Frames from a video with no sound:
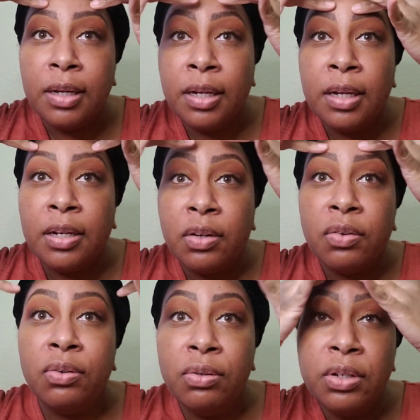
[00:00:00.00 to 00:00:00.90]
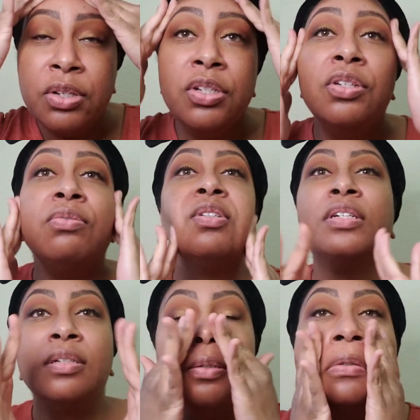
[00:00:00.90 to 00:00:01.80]
And of course you
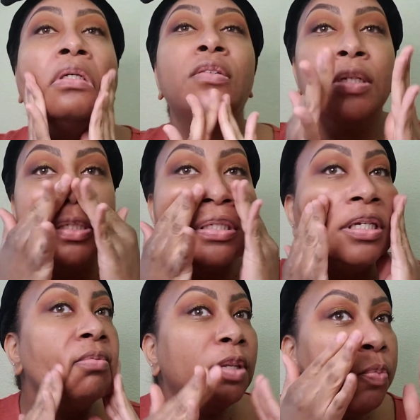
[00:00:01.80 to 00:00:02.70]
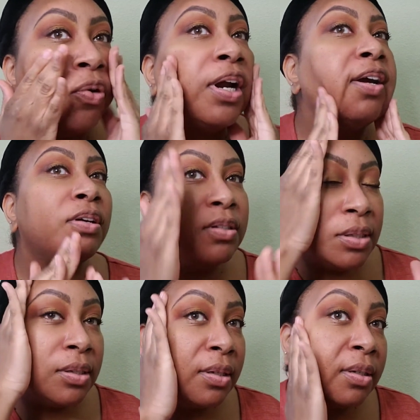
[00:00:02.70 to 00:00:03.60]
wanna skip the
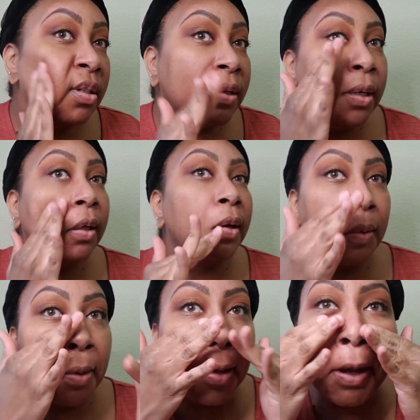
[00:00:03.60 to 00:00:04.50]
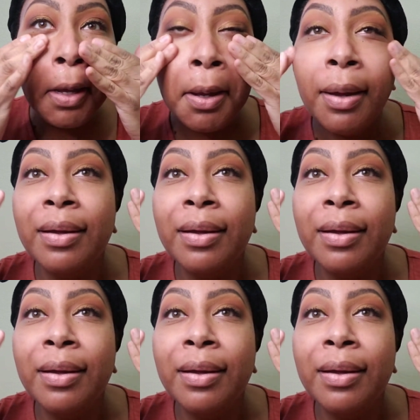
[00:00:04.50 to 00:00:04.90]
brows, okay?